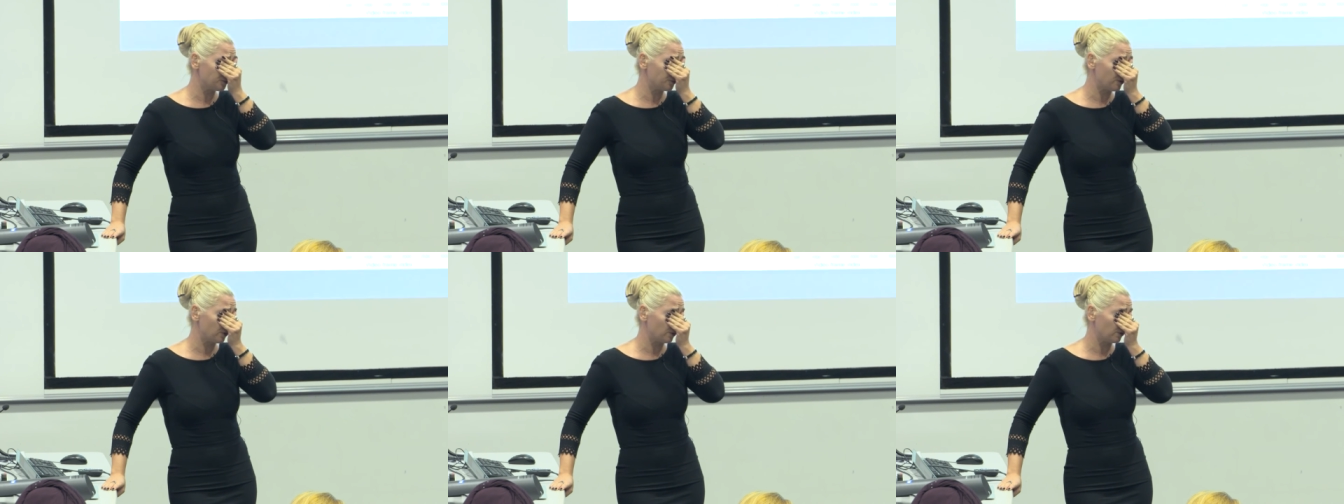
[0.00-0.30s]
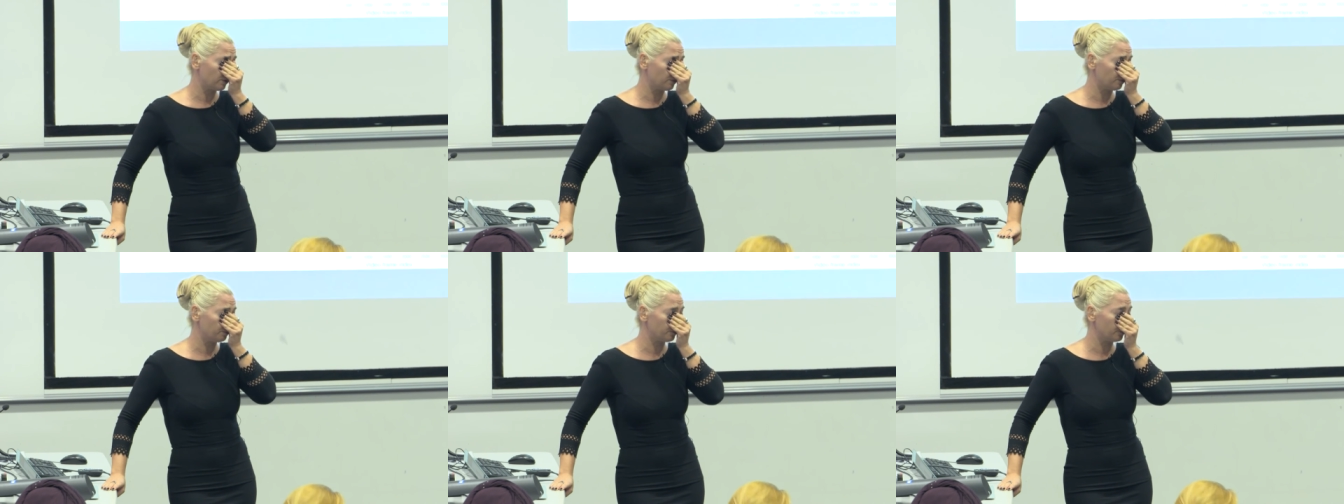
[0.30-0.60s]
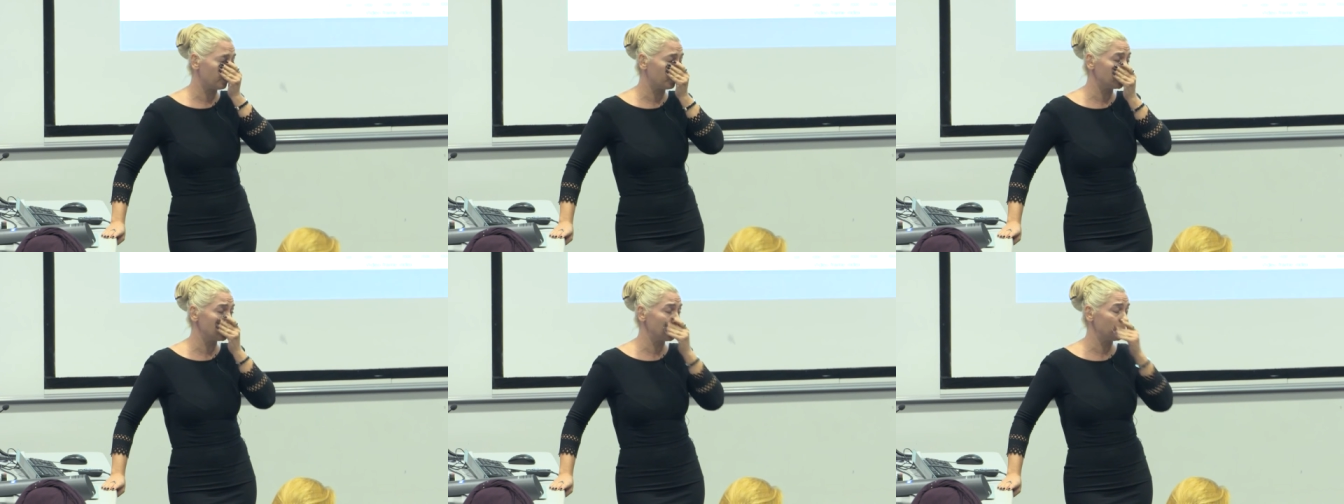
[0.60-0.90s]

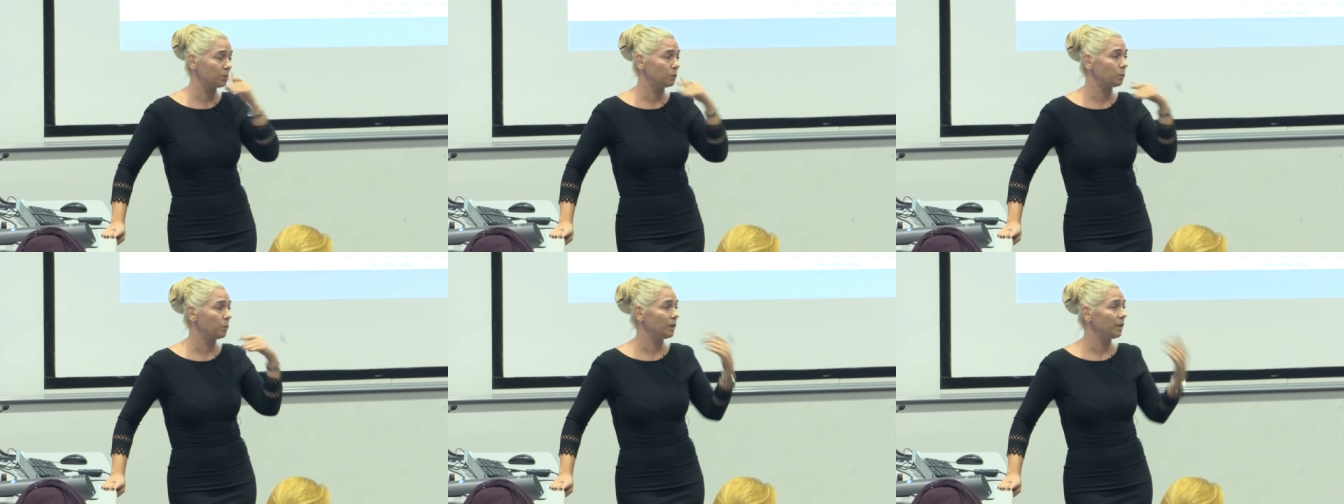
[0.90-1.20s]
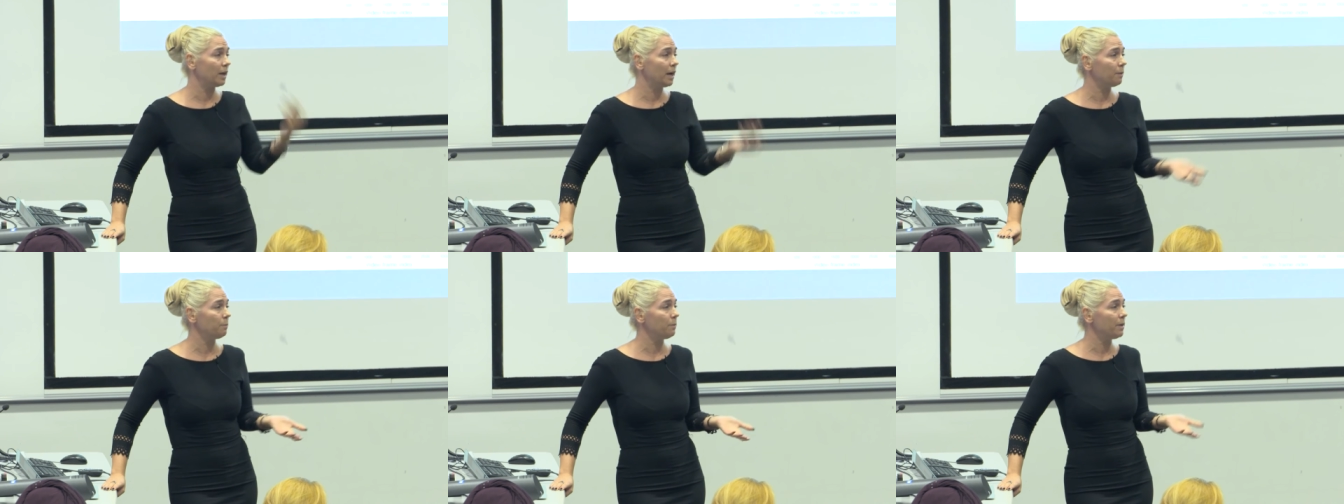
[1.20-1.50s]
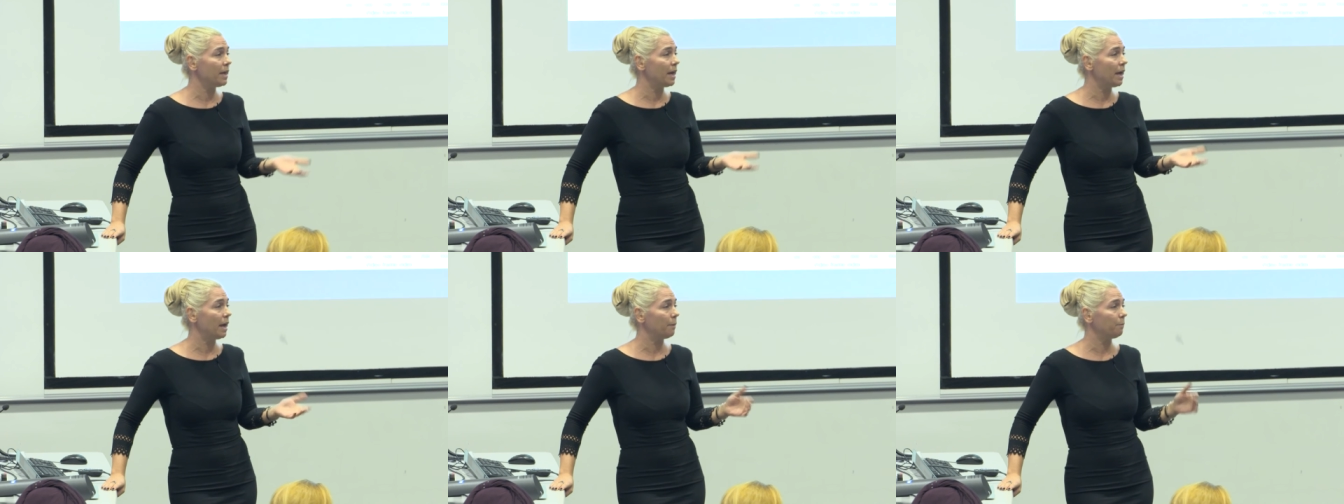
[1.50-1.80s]
project with
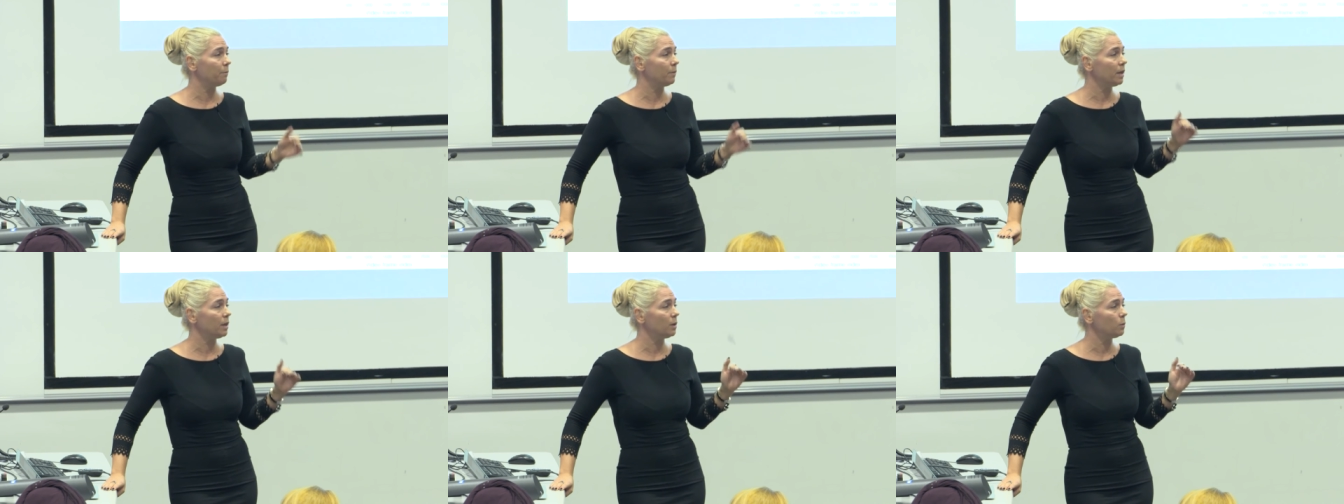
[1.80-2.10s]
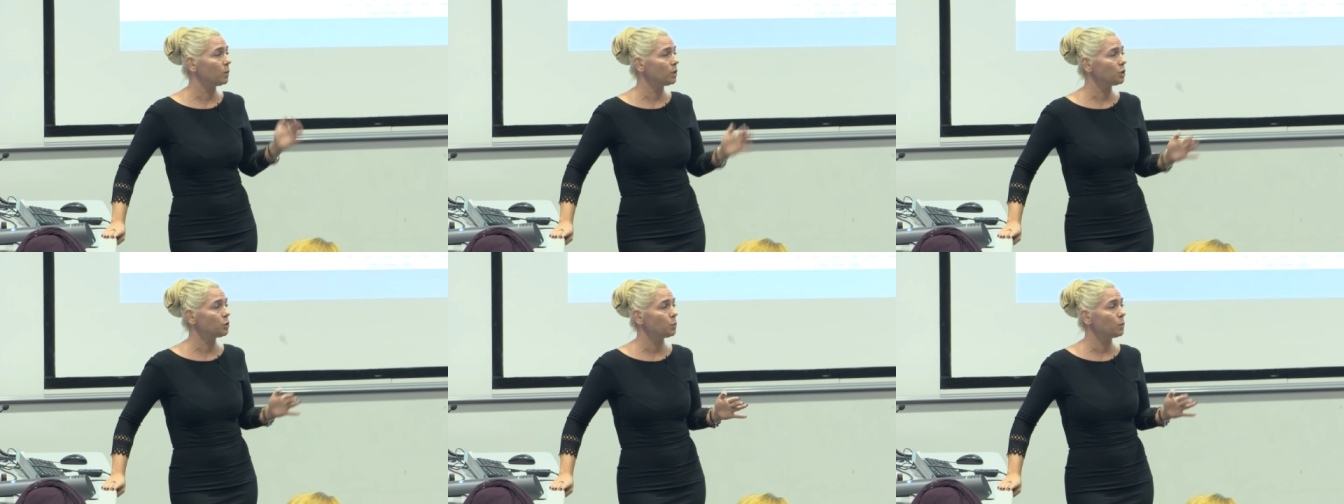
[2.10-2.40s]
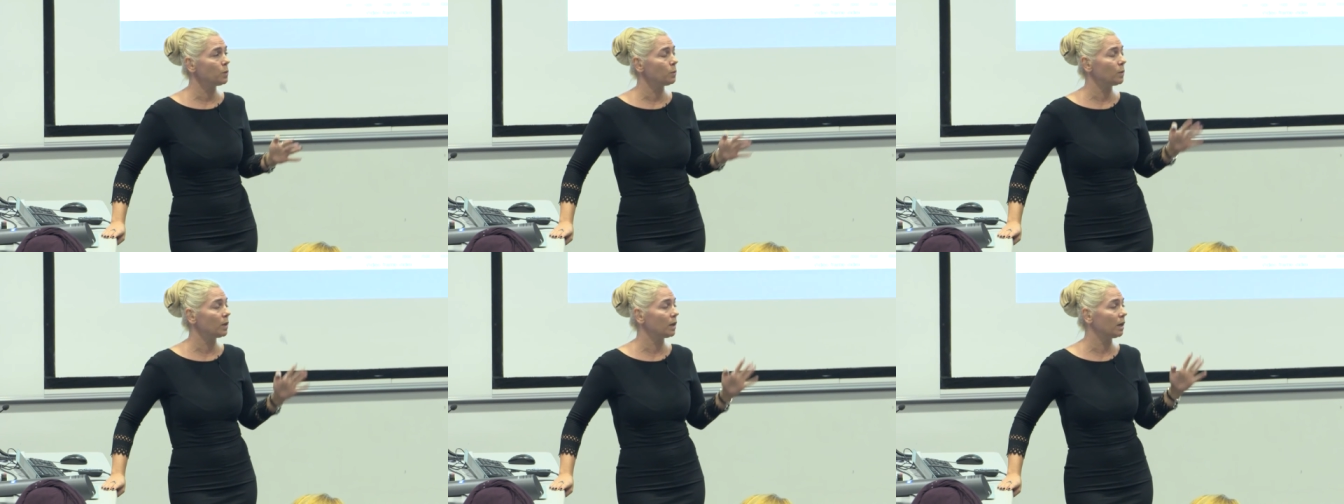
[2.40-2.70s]
IBM in which
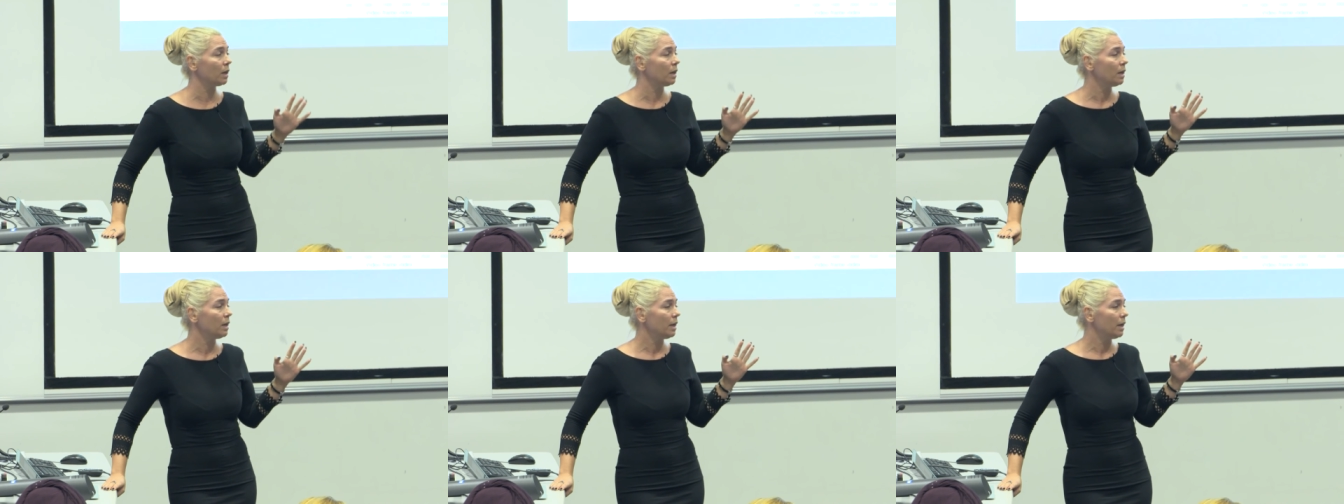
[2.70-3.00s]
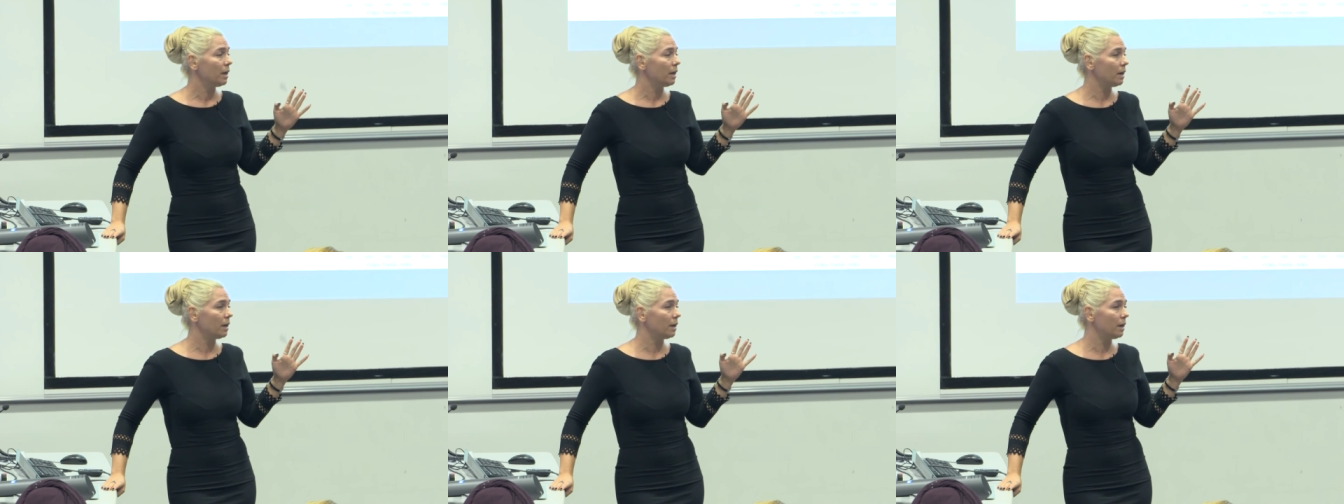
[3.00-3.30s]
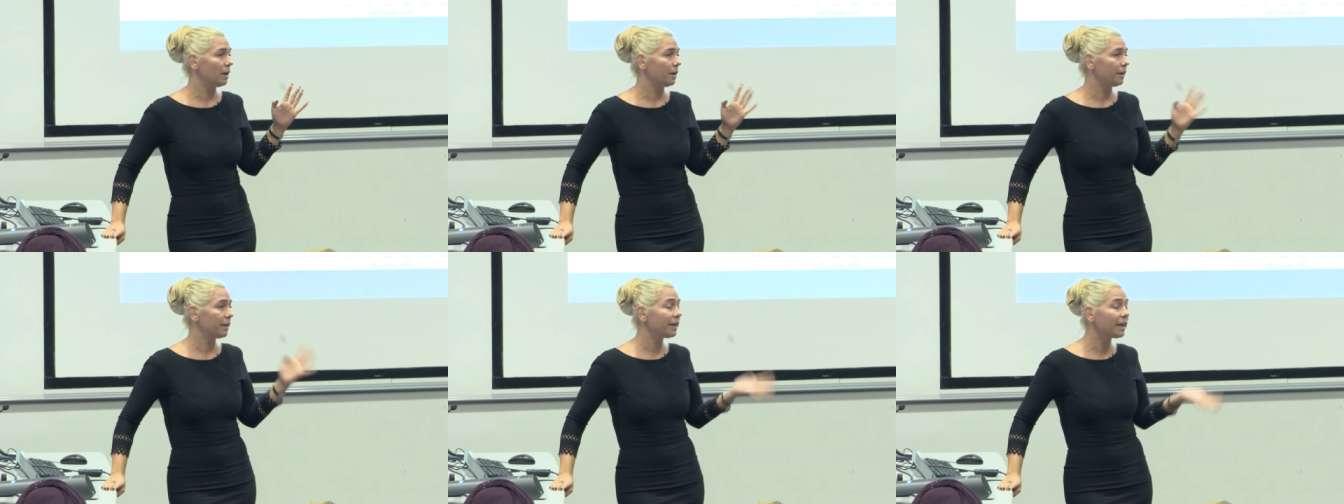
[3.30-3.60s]
we will
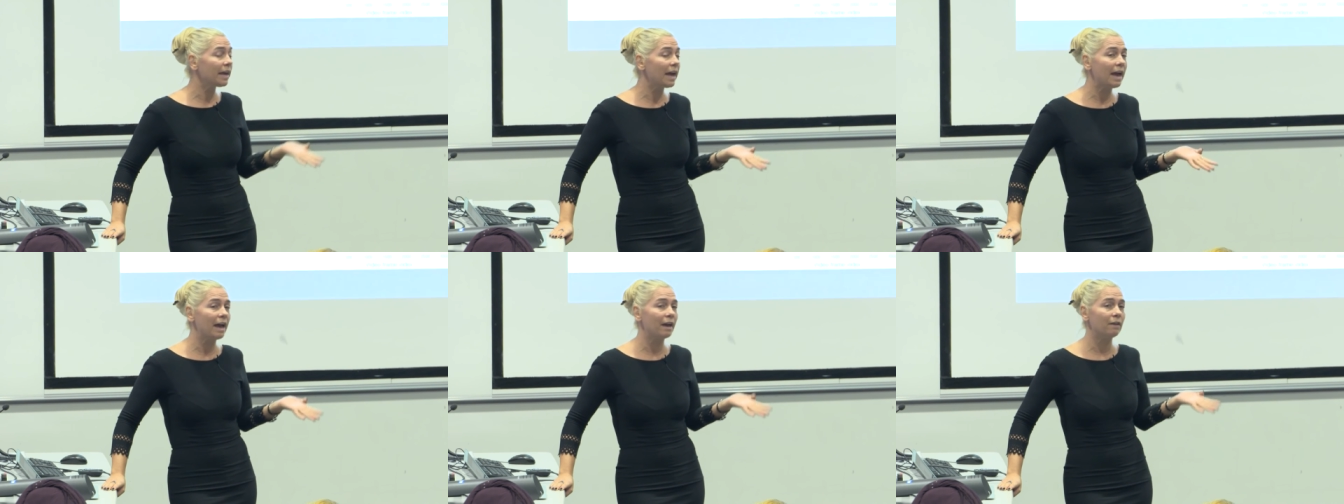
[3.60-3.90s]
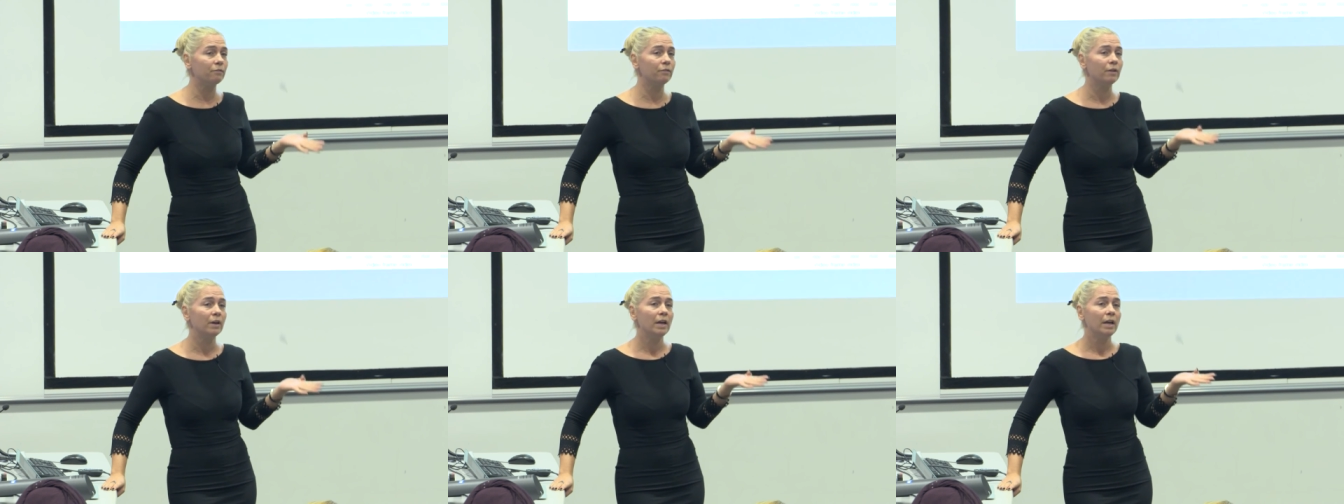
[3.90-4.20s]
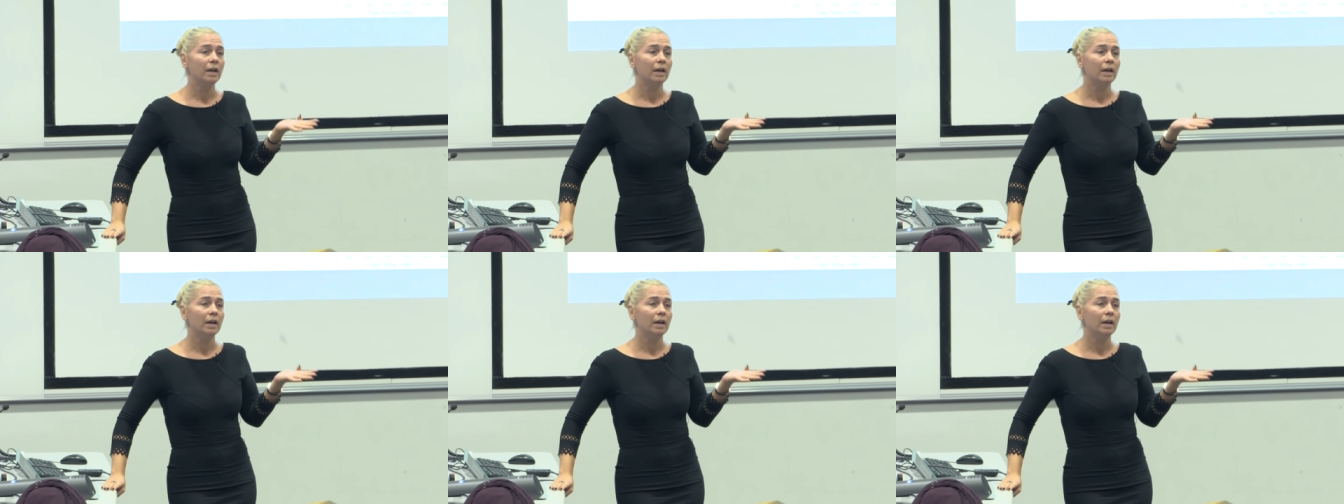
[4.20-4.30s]
have